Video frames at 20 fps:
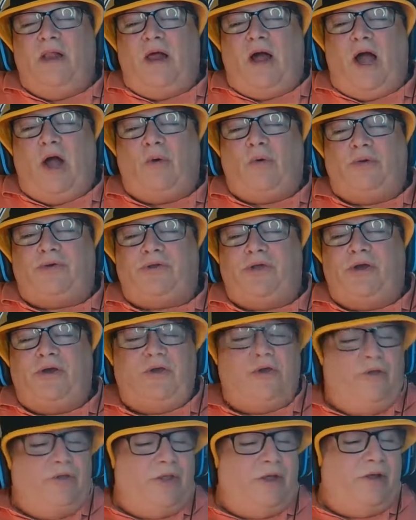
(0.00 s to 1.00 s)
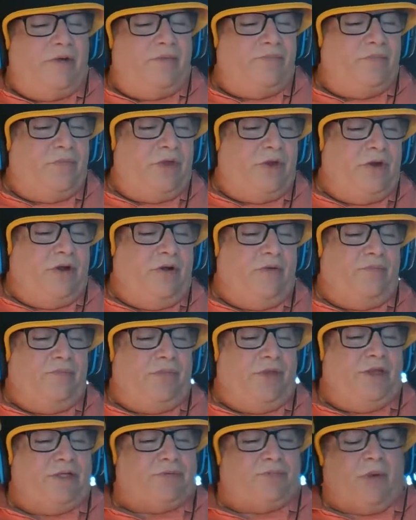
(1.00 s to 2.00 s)
I will tell you that,
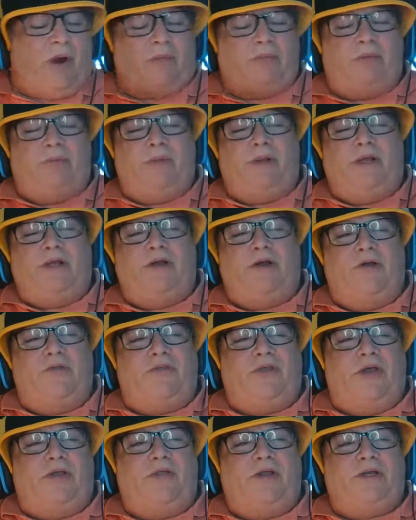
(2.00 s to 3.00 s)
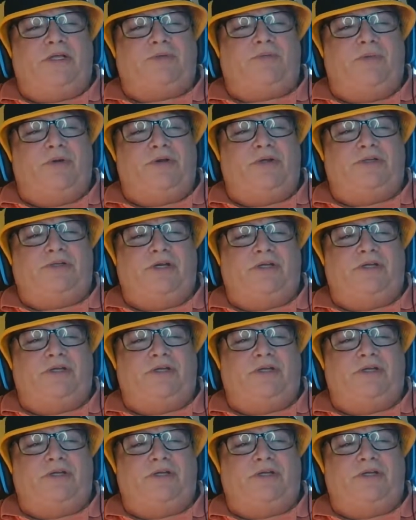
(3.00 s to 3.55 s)
it's probably a good thing that he's putting his